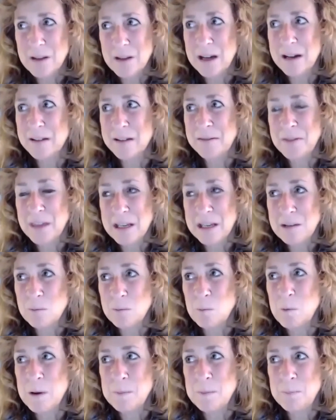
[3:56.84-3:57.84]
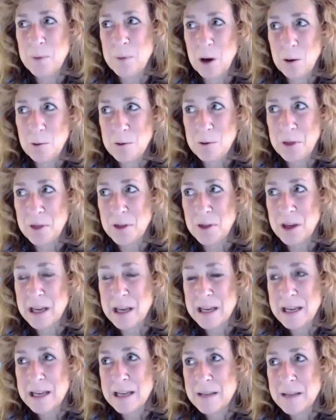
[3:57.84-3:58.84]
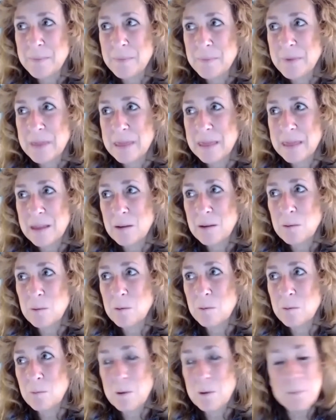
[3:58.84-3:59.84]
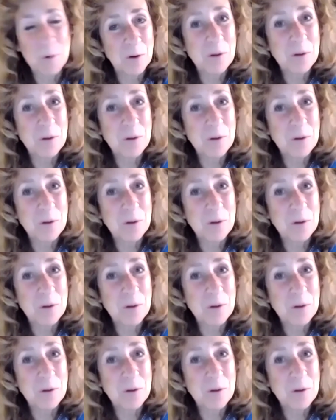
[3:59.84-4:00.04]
I think we both we both